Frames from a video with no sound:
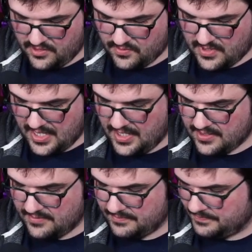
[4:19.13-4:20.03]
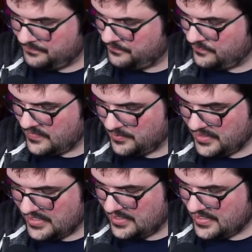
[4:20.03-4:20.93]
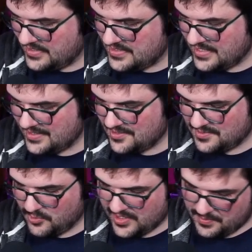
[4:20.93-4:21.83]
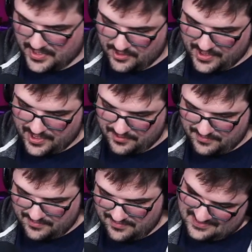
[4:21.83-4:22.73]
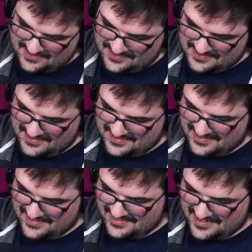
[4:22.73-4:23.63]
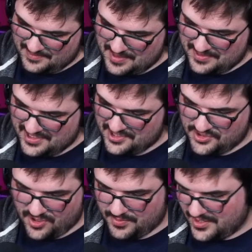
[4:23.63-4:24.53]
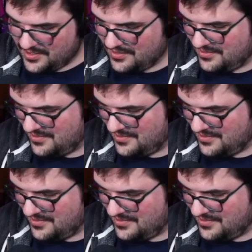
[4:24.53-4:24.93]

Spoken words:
You can. I'm going to get into that in a second. This looks more like a pig right now. I'm tempted to just draw a pig.